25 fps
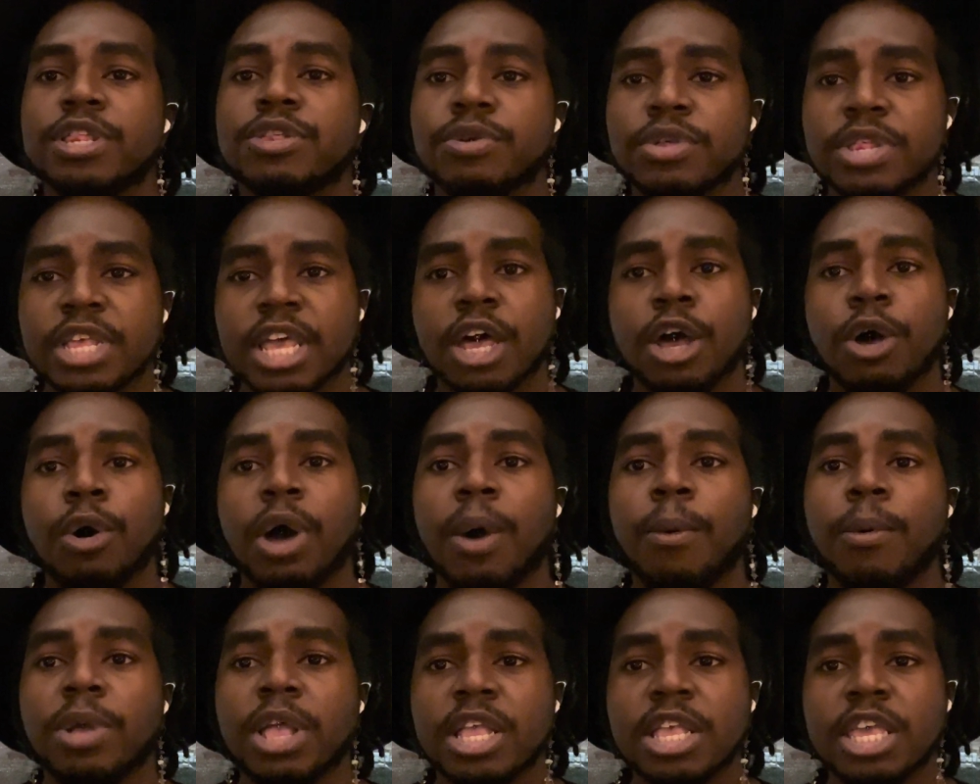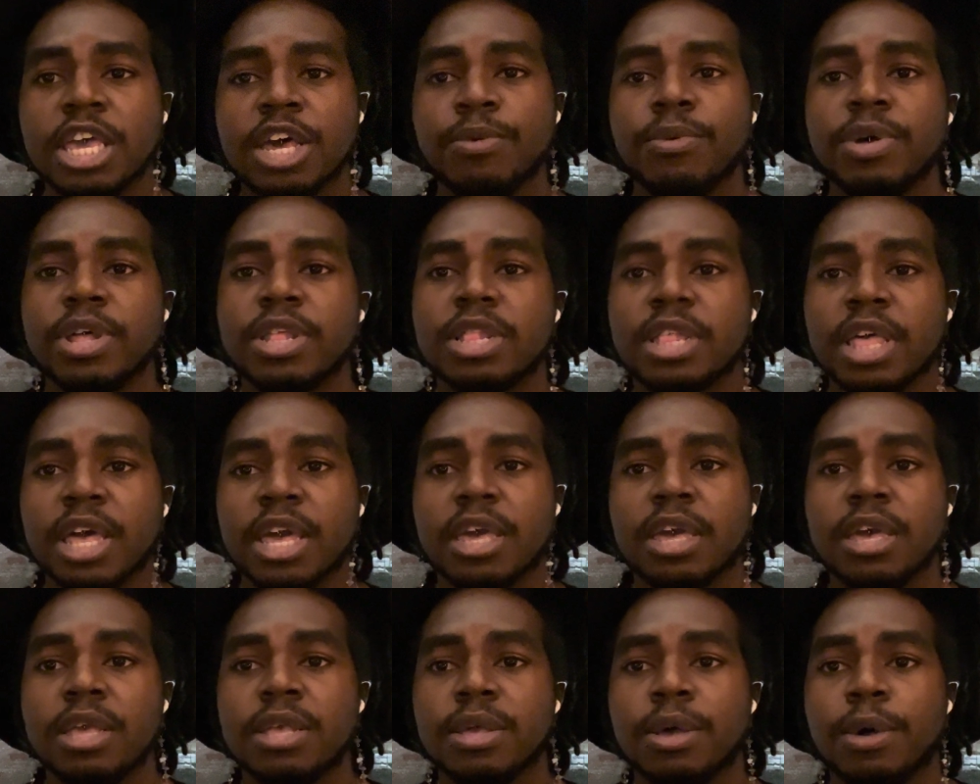So it's like, oh, I want to deal with,
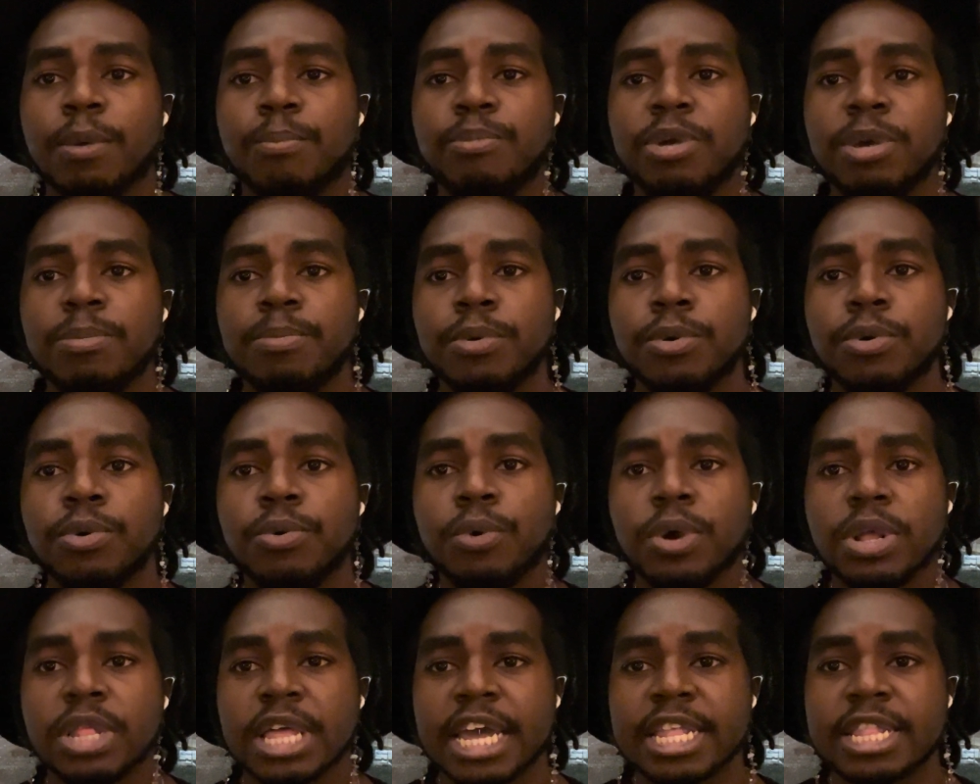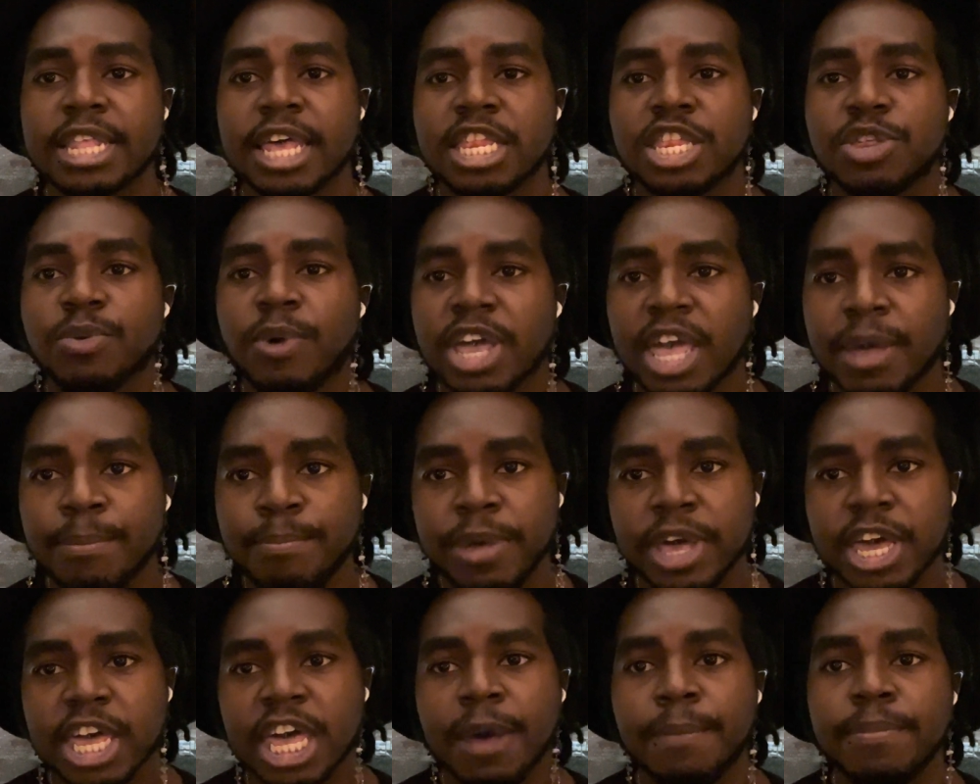like, you know, people who are like that so I can
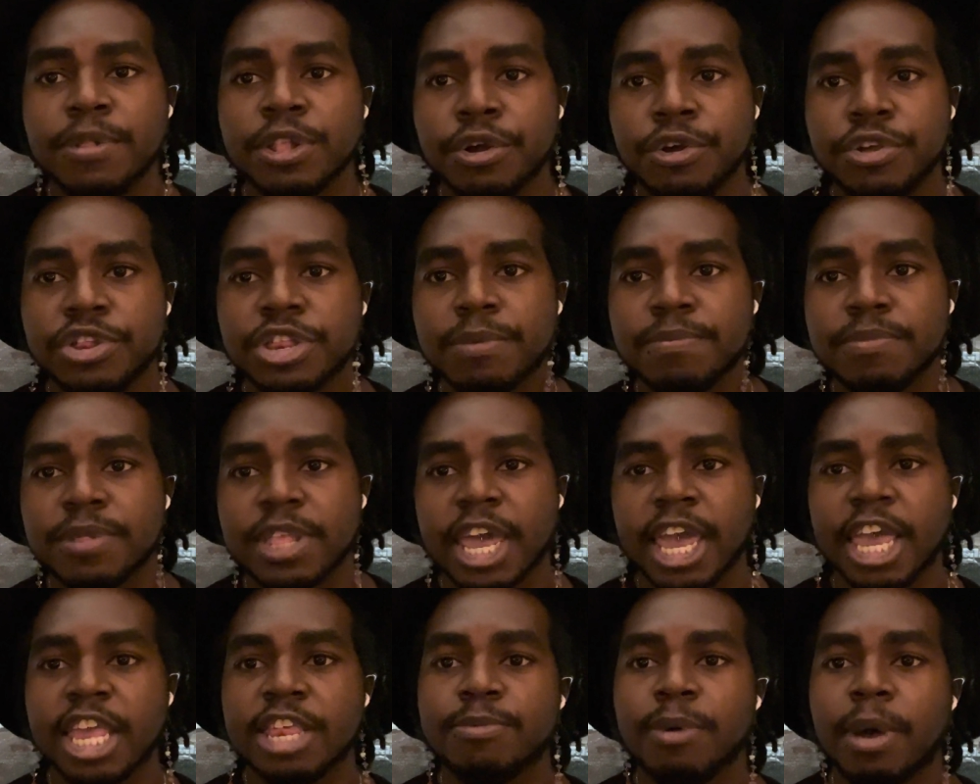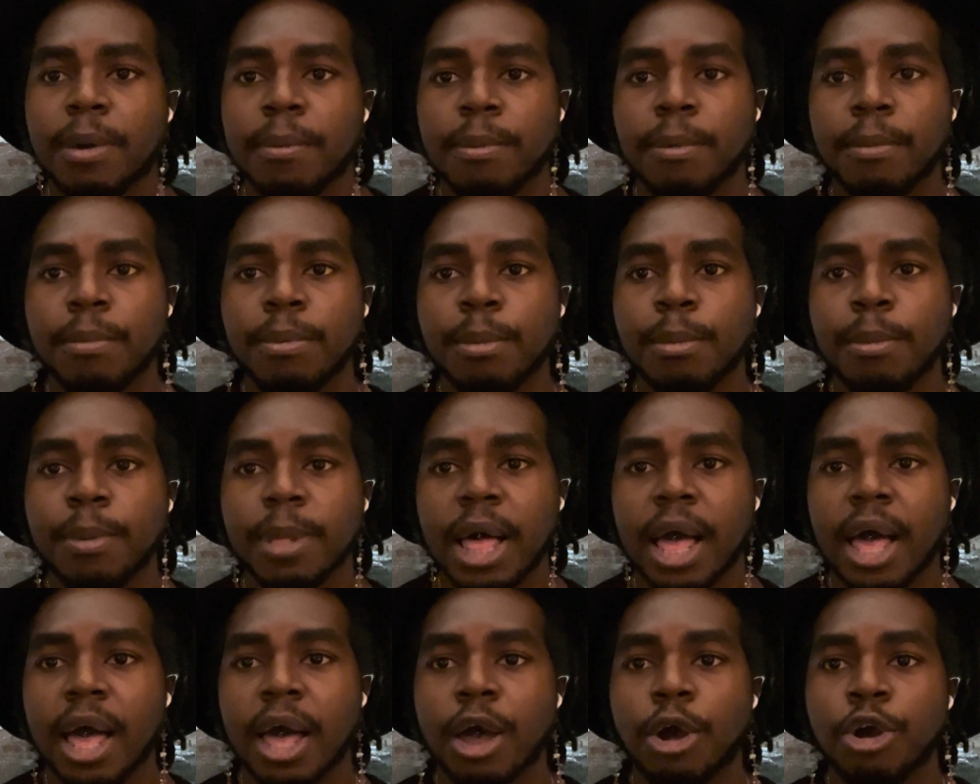pick up, learn some things, blah, blah, blah,
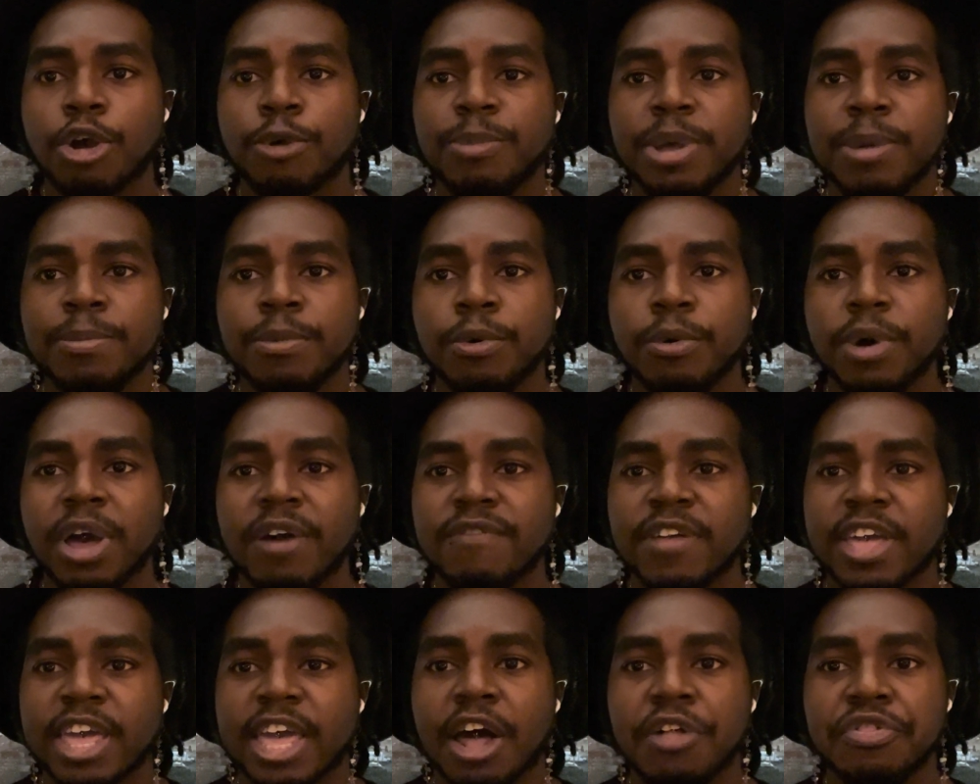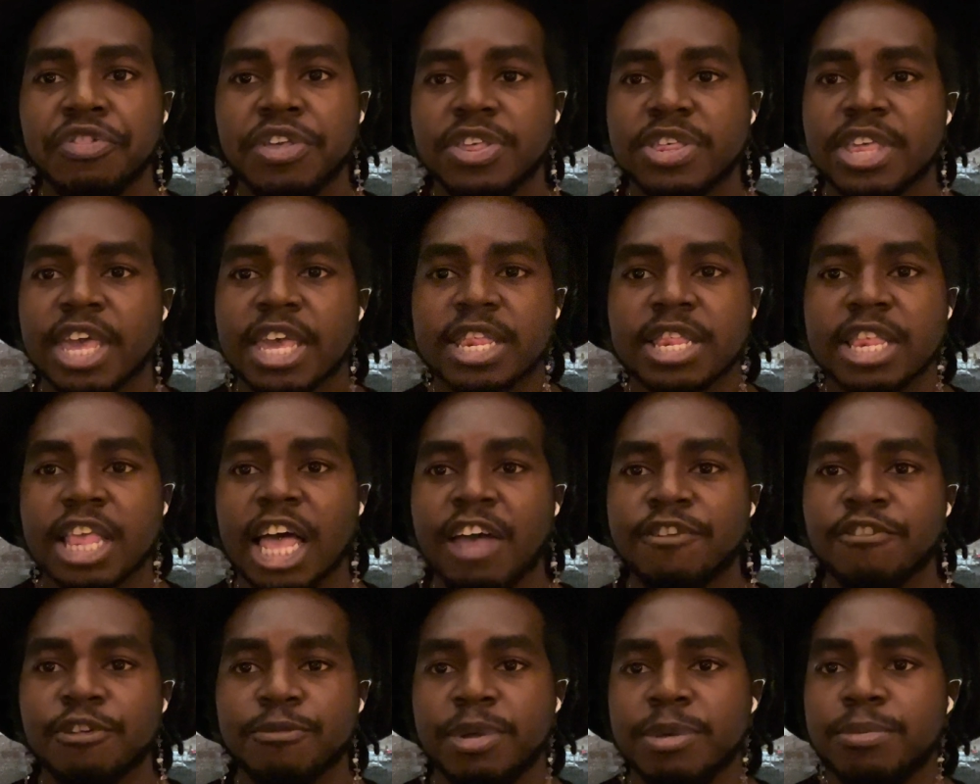blah. Or people who have like healthy sex
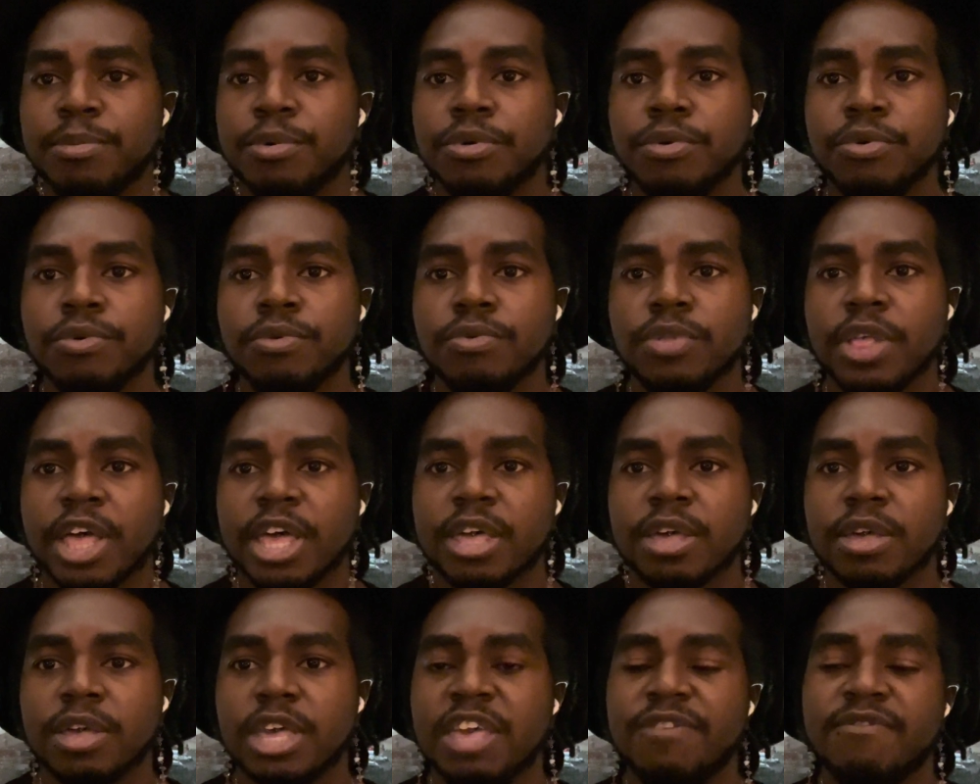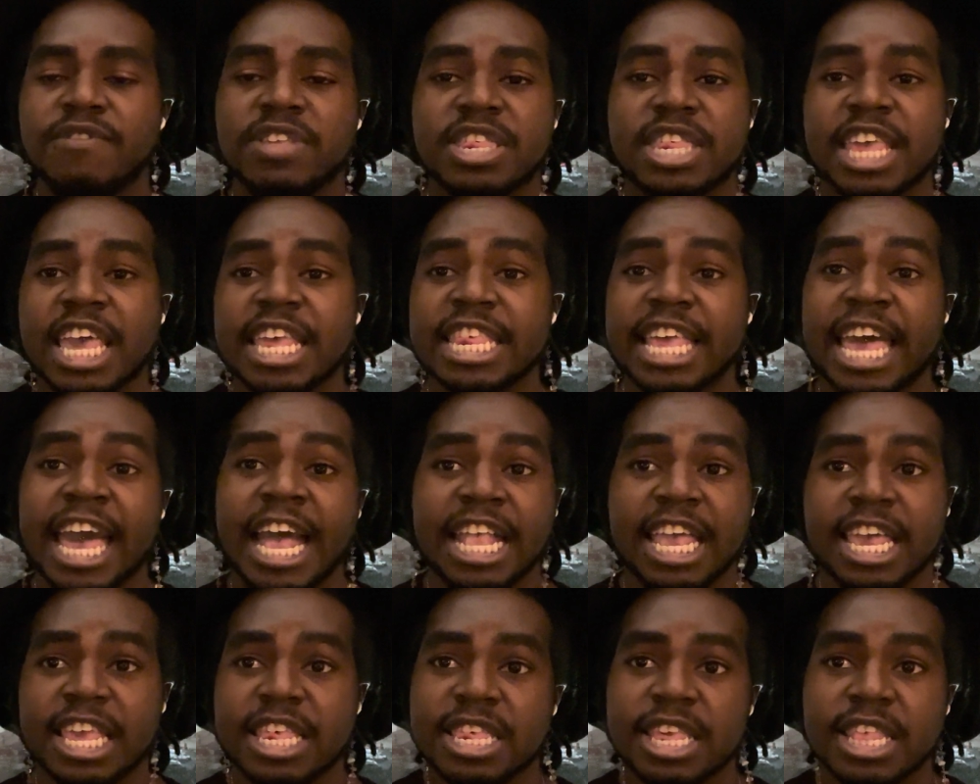lives, or people who like even sex
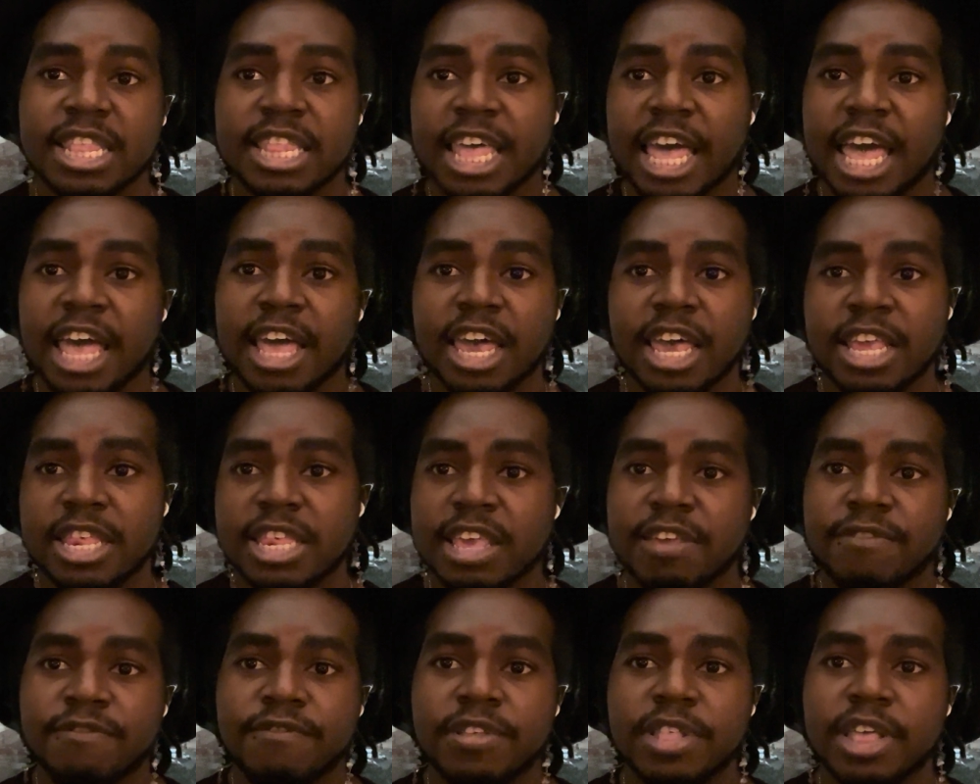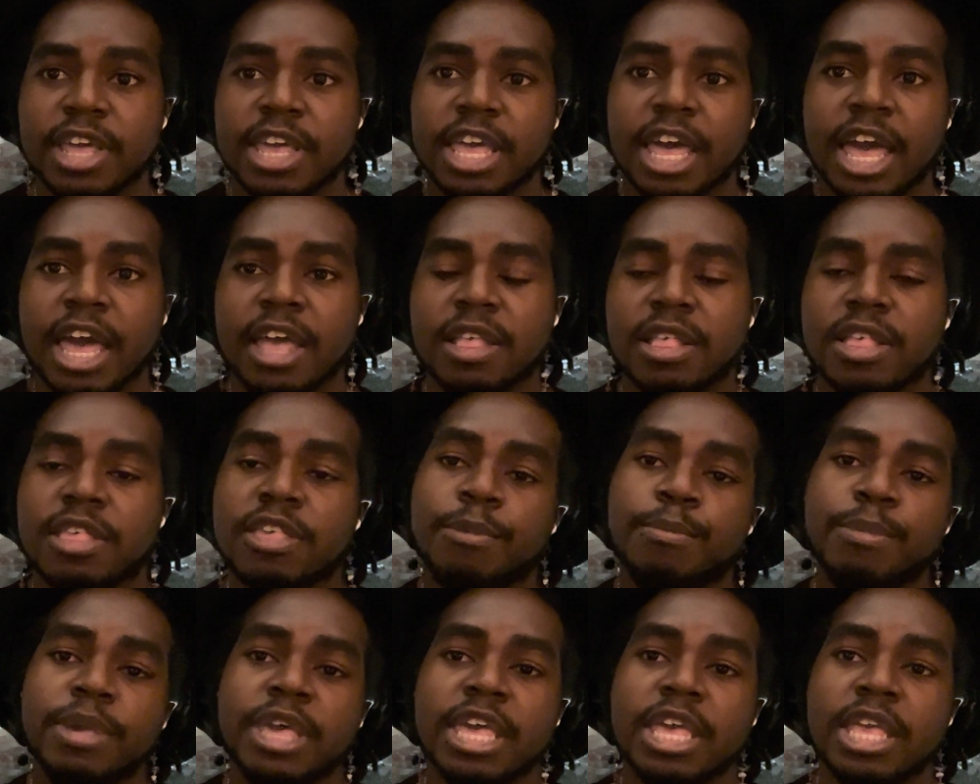addicts at that. Because I feel like,
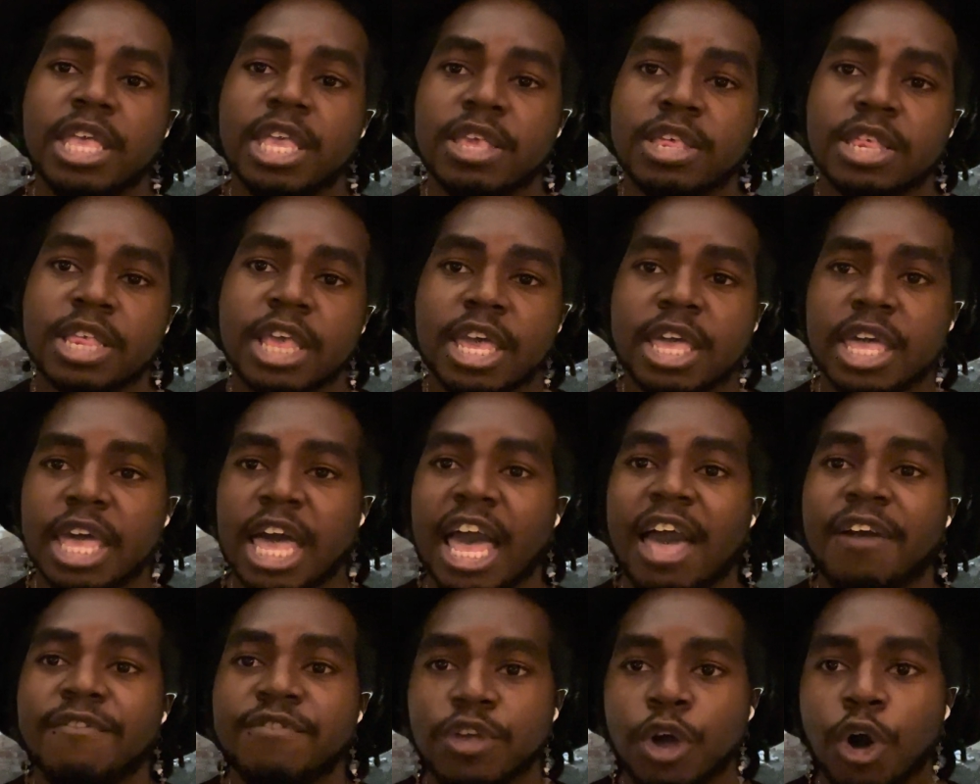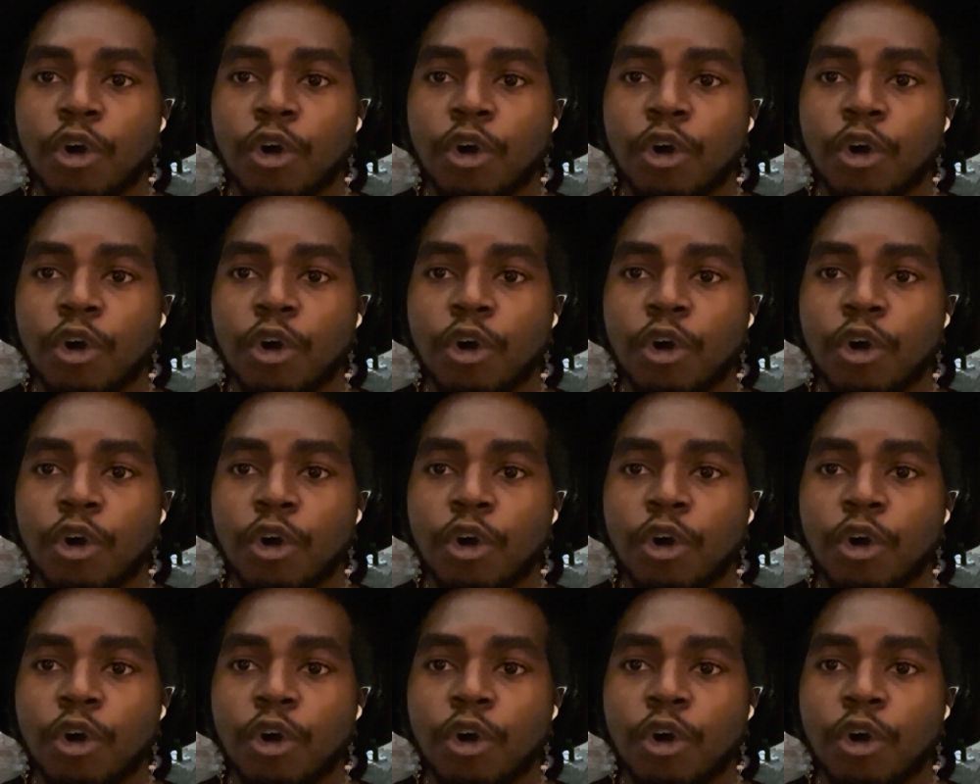to me, it's like I have to